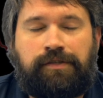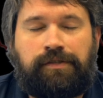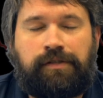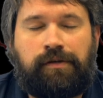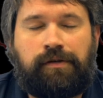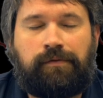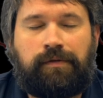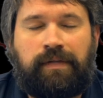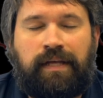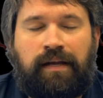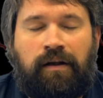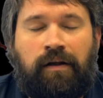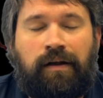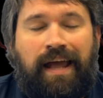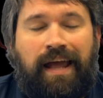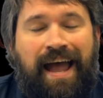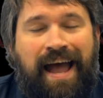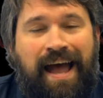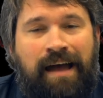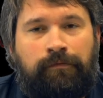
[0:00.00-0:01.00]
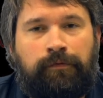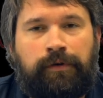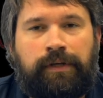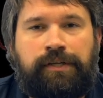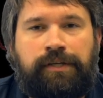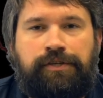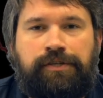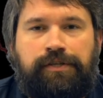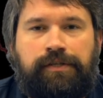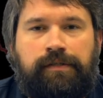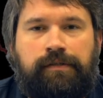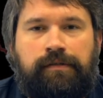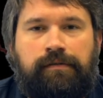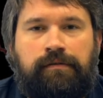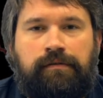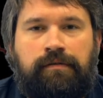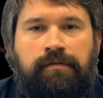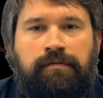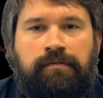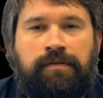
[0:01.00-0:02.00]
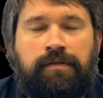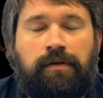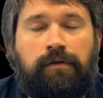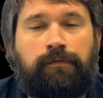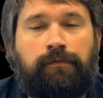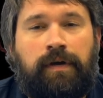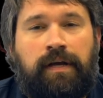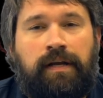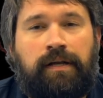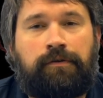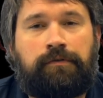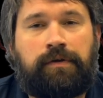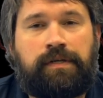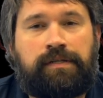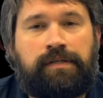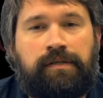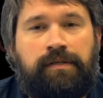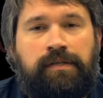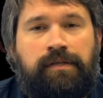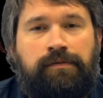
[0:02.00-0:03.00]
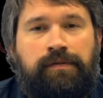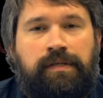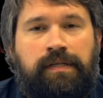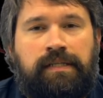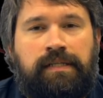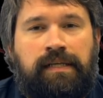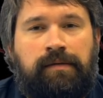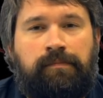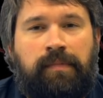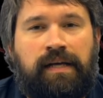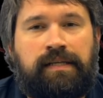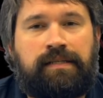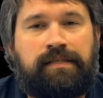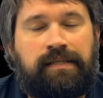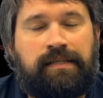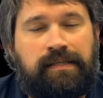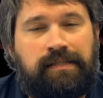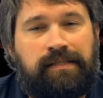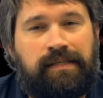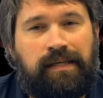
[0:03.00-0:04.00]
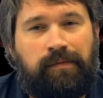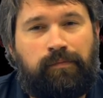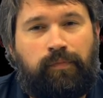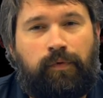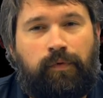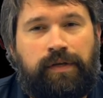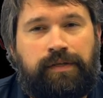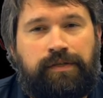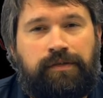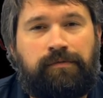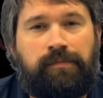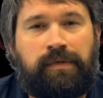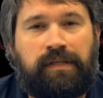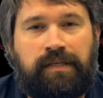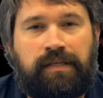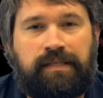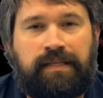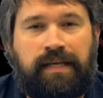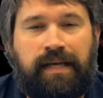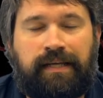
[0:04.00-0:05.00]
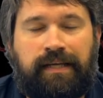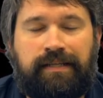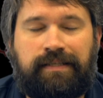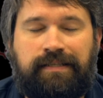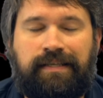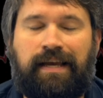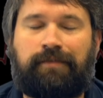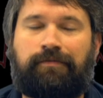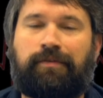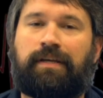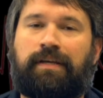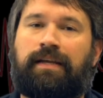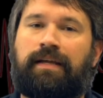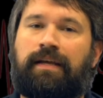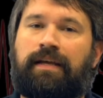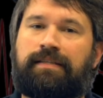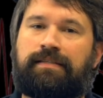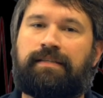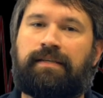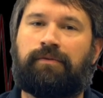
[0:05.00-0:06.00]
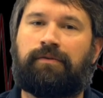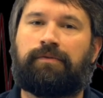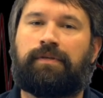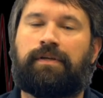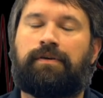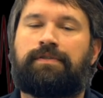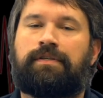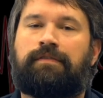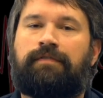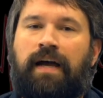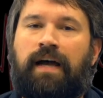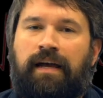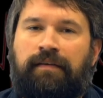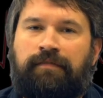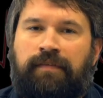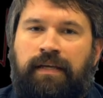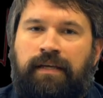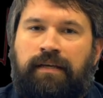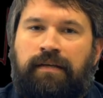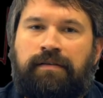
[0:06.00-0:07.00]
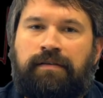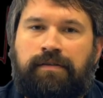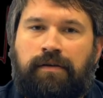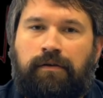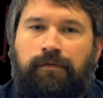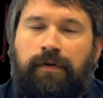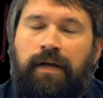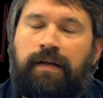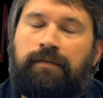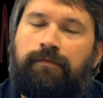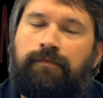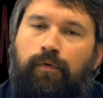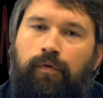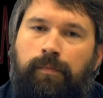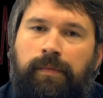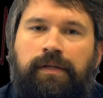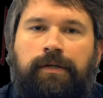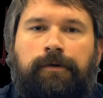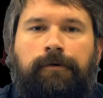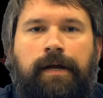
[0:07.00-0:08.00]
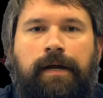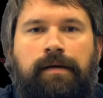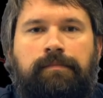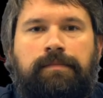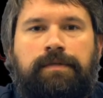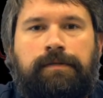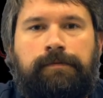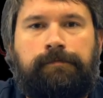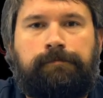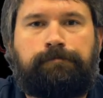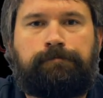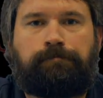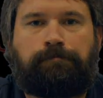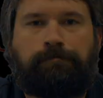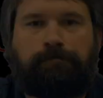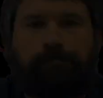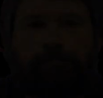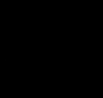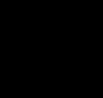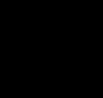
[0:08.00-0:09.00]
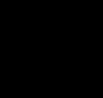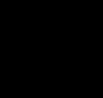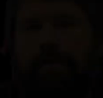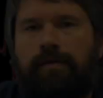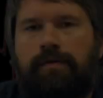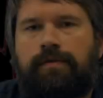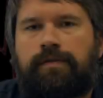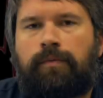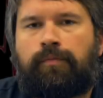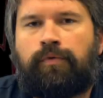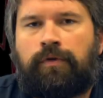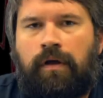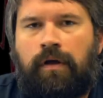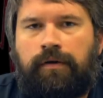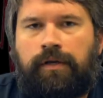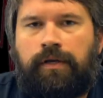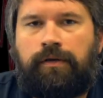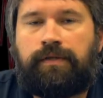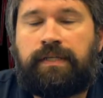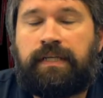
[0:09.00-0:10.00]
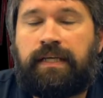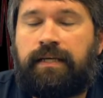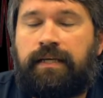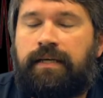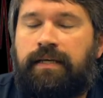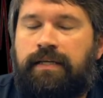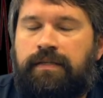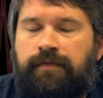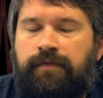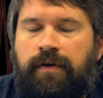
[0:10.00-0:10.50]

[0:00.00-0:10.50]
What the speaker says: showed that on average, Zofran increased the QTC by 16.2 milliseconds after getting a single dose of IV Zofran 4 milligrams. So prolonged QT is